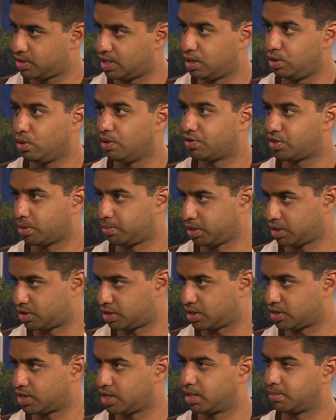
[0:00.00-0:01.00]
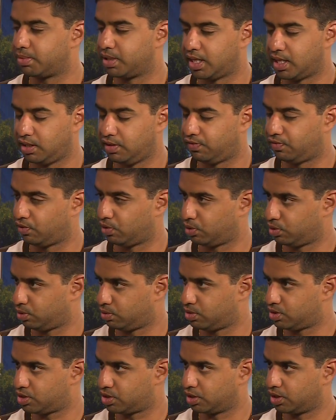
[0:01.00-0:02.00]
They do have some existing, but any further
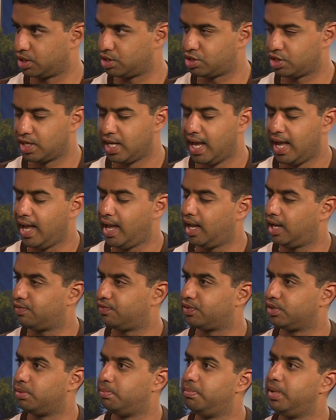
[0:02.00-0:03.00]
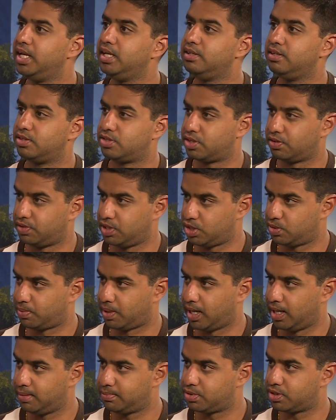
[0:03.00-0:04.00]
installation, and for the maintenance of these
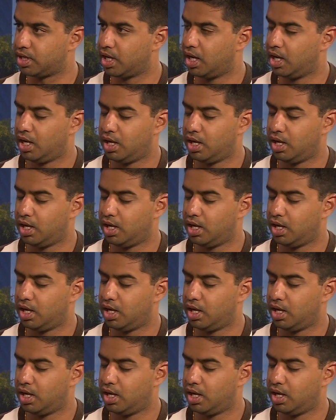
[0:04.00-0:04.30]
pipes.